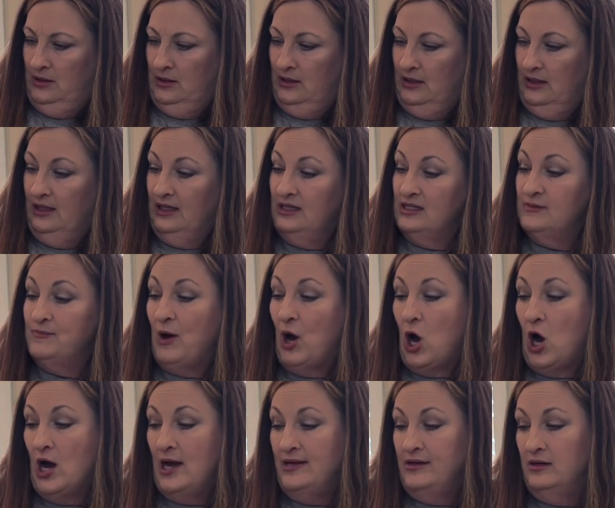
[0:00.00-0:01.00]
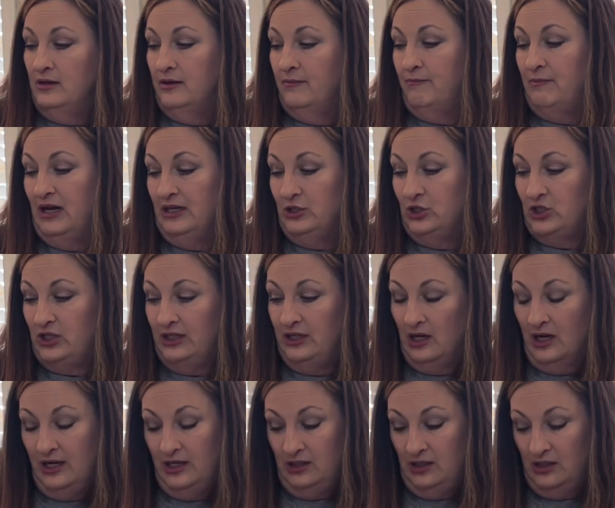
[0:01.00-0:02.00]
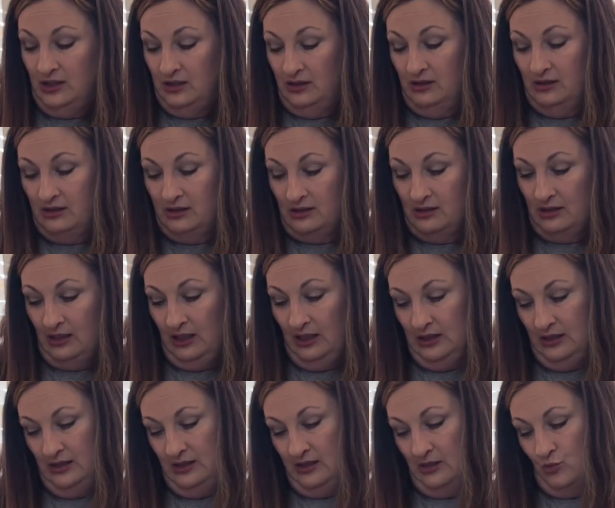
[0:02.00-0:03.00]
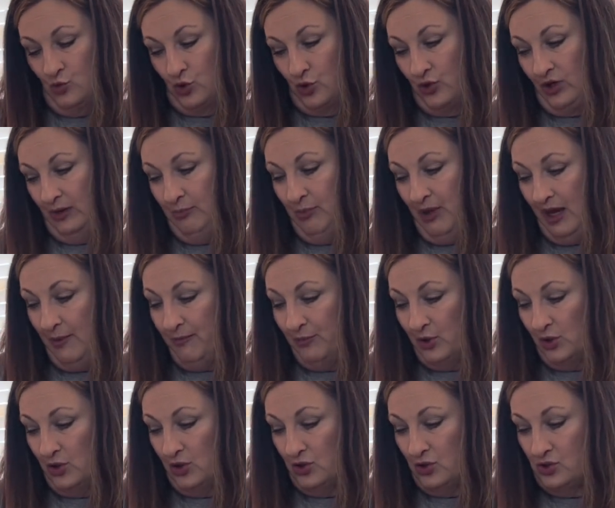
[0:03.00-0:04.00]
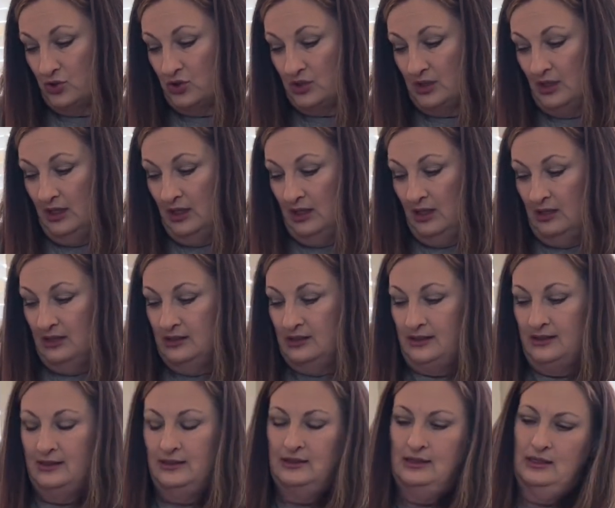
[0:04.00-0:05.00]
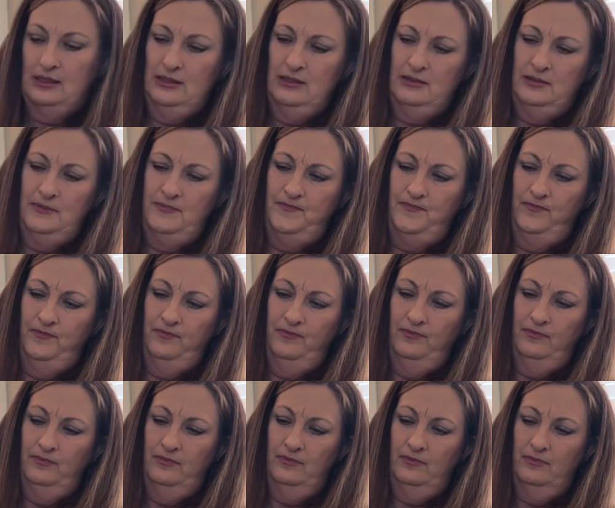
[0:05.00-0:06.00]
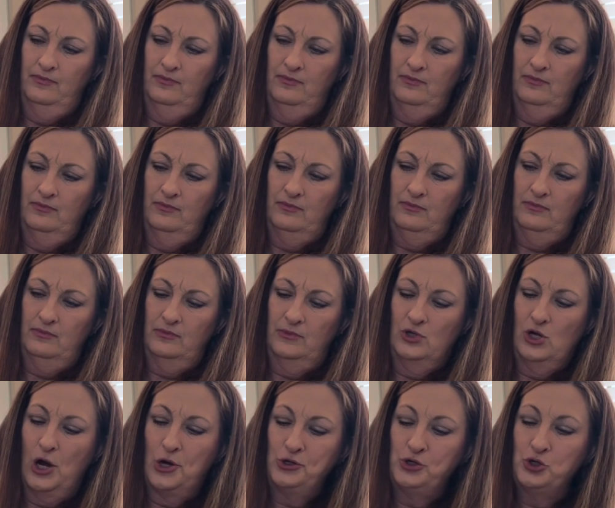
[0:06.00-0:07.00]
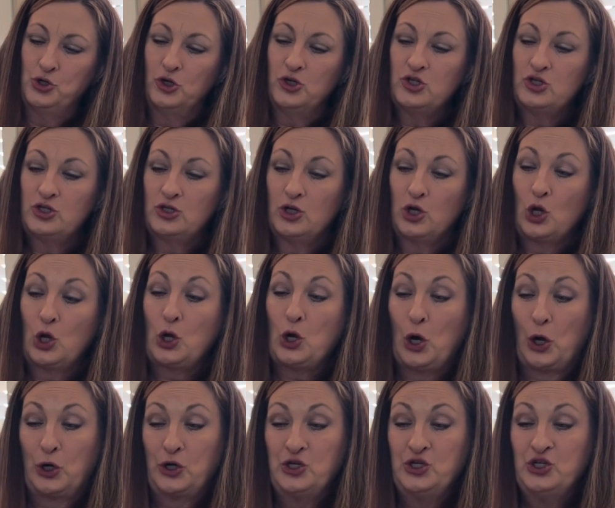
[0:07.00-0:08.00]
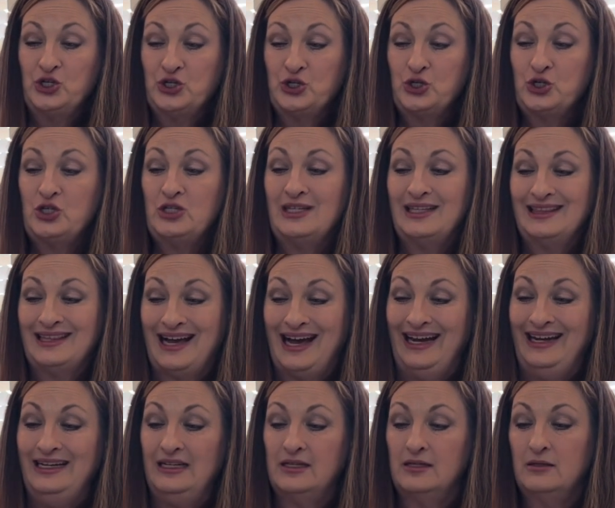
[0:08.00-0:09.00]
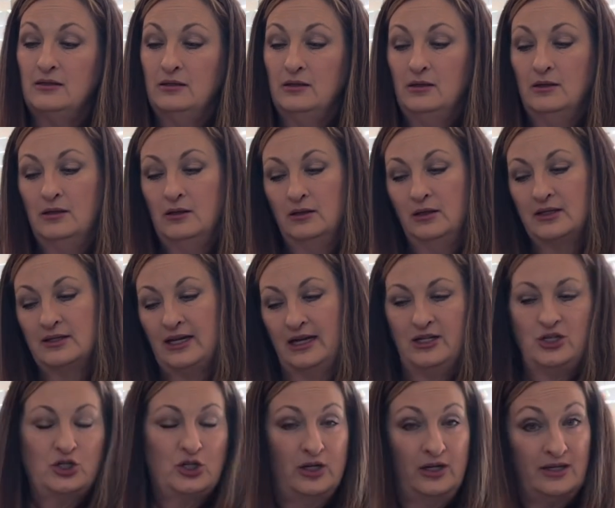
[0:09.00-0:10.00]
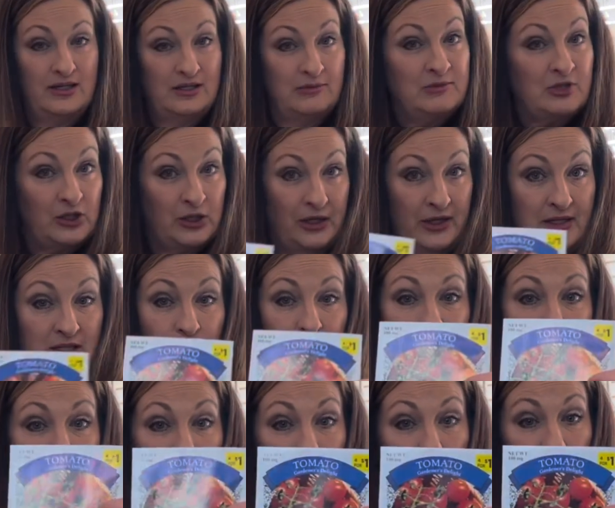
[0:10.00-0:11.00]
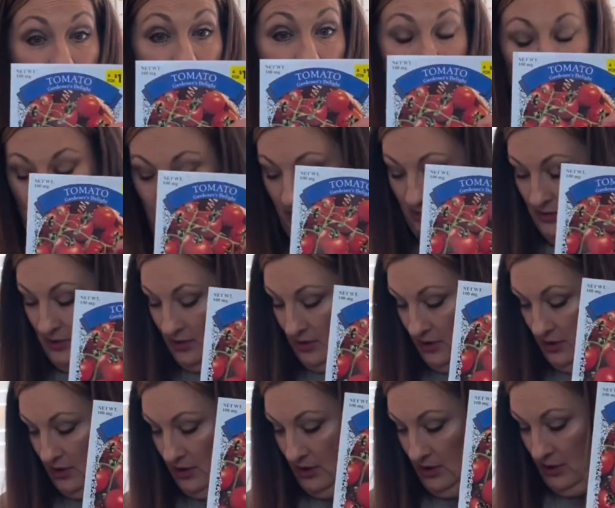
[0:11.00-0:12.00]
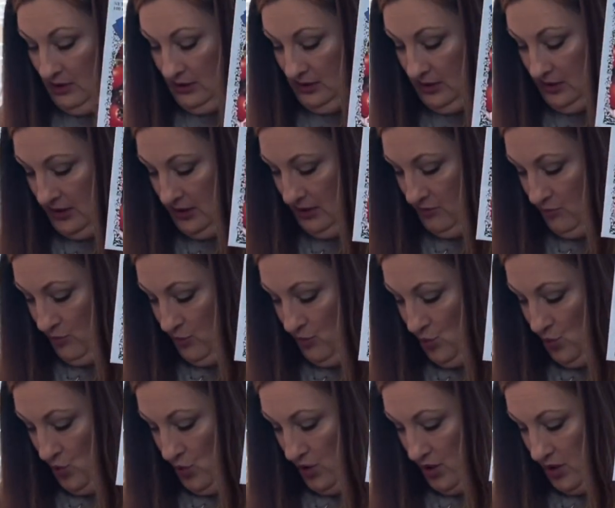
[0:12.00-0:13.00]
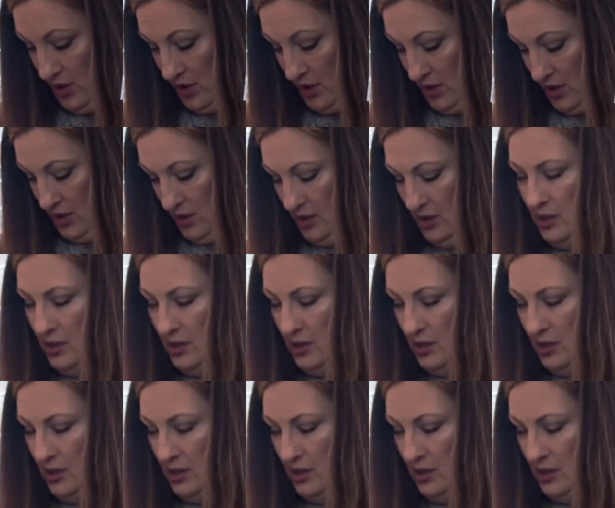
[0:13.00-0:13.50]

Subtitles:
Lisbon bunching onions and some more green peppers, some Gardener's Delight, looks like some cherry tomatoes, some more